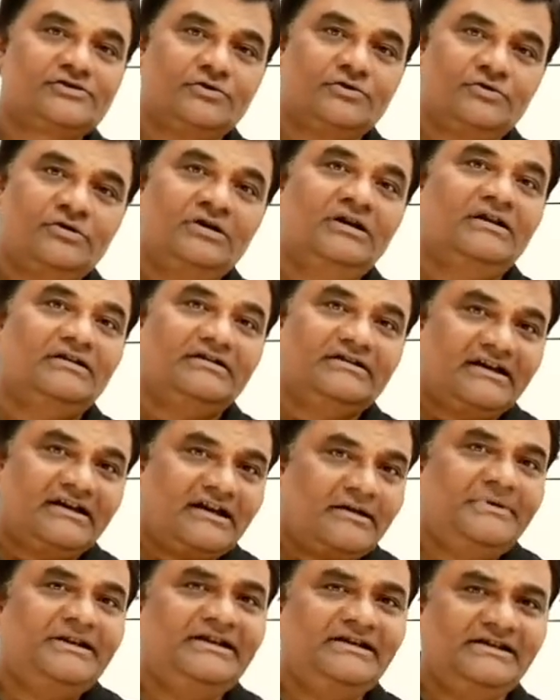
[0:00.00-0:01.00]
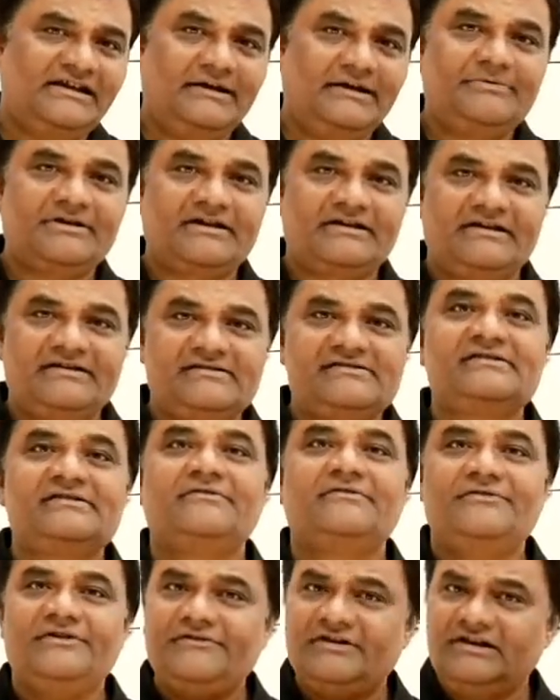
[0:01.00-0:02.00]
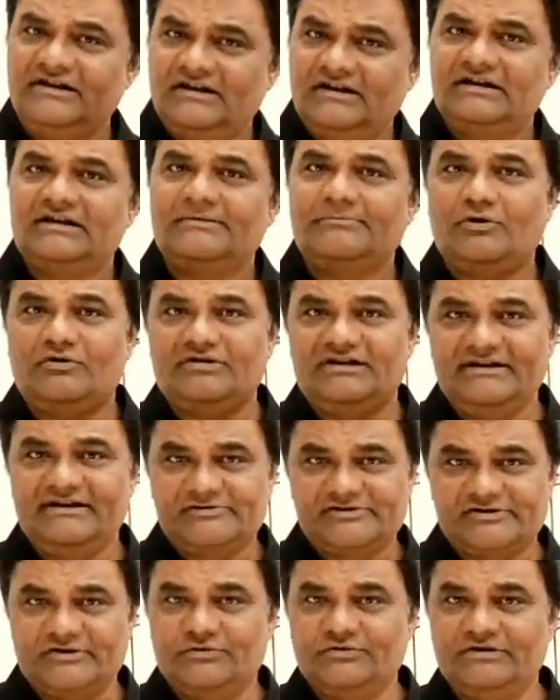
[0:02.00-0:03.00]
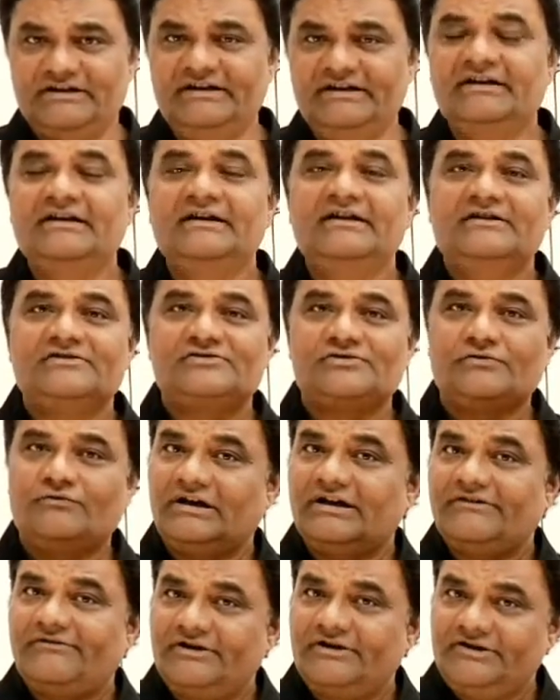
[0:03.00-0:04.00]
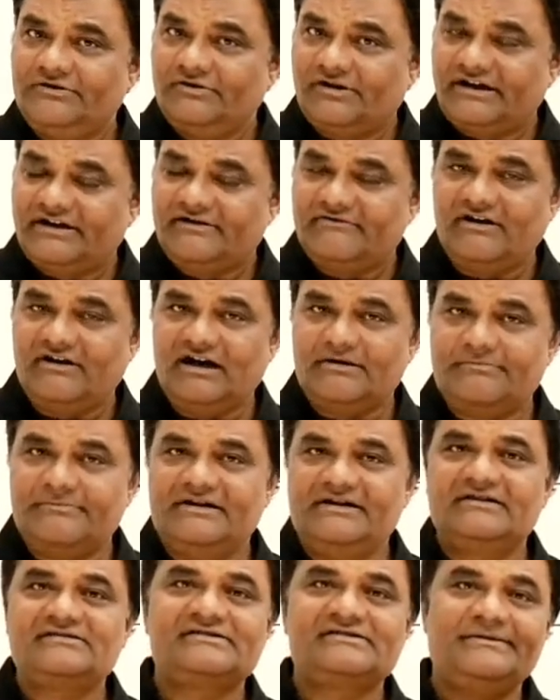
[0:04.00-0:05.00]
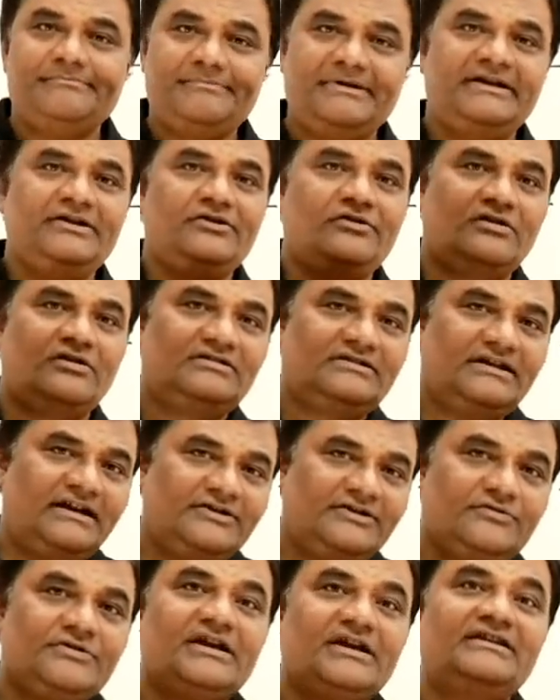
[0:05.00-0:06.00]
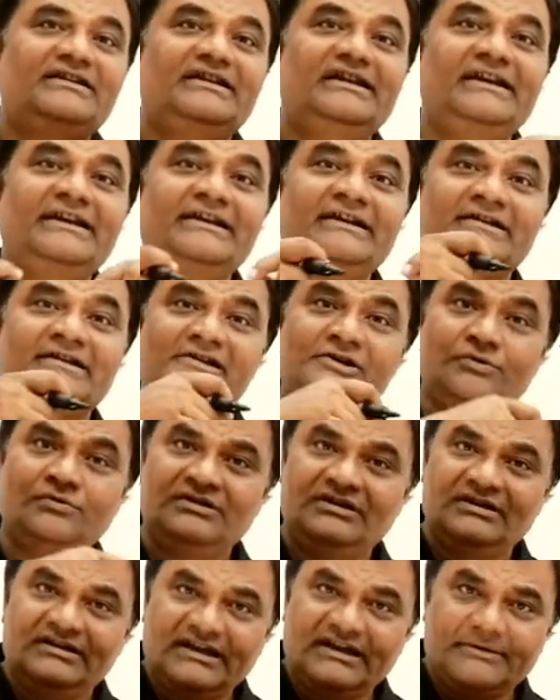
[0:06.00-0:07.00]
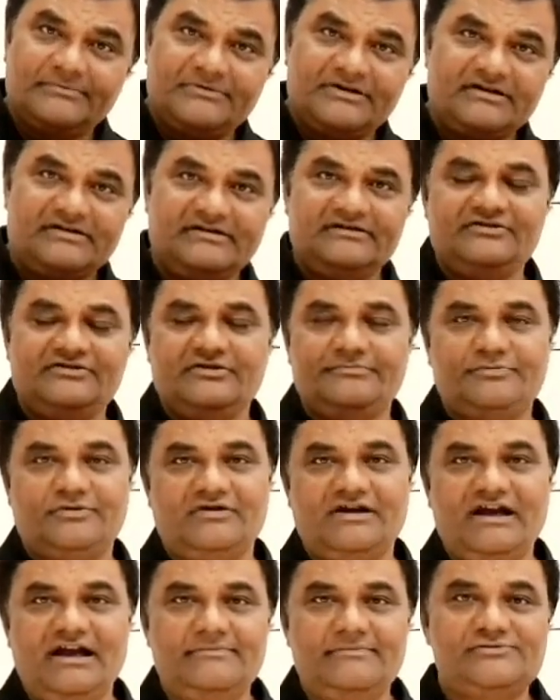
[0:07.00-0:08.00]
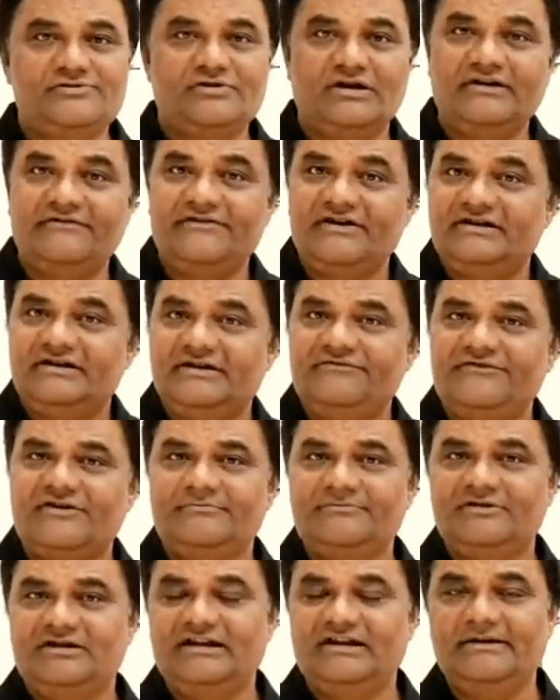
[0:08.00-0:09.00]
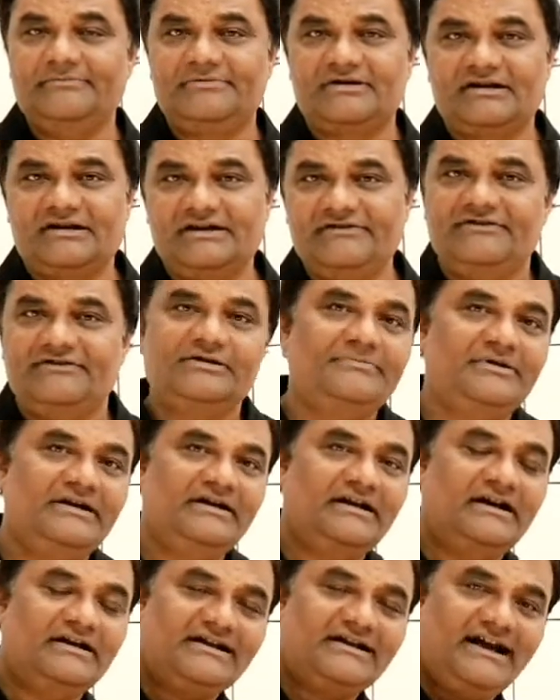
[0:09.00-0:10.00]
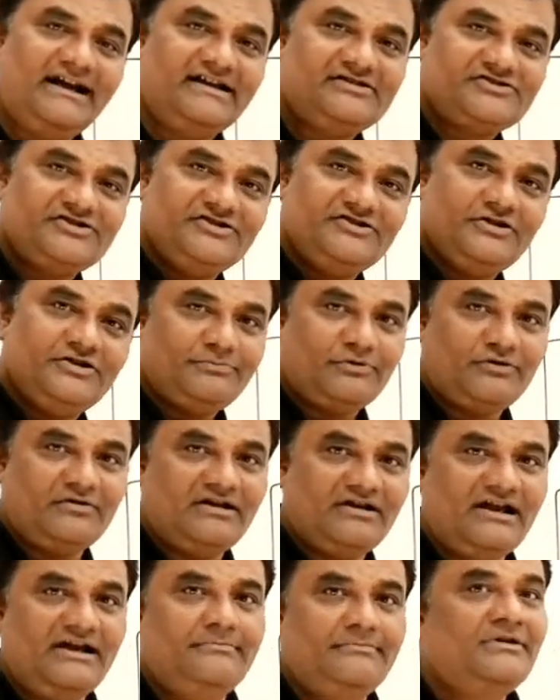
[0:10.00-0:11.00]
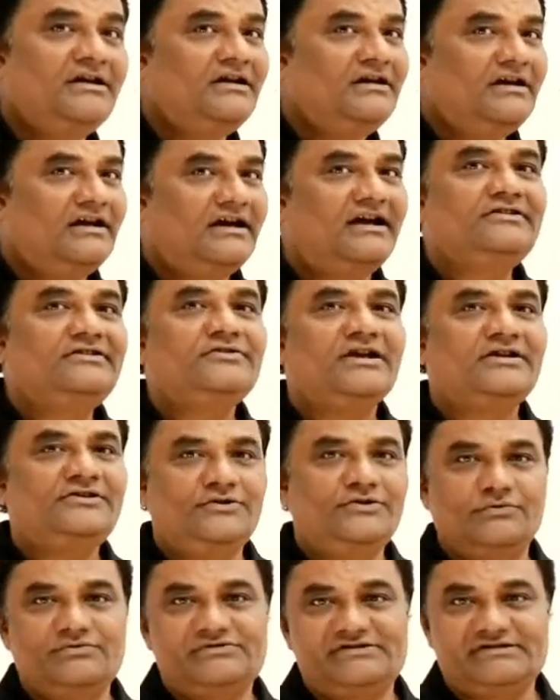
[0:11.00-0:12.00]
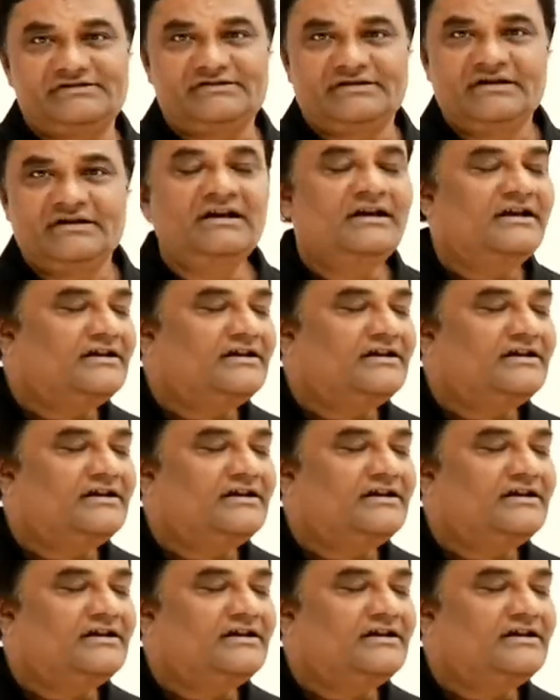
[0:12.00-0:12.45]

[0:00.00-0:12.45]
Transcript: So there are many libraries. We will learn about them slowly. So whatever your requirement is, depending on that, you can include the library in your program. So everything from the library will be attached in your program and you can use it.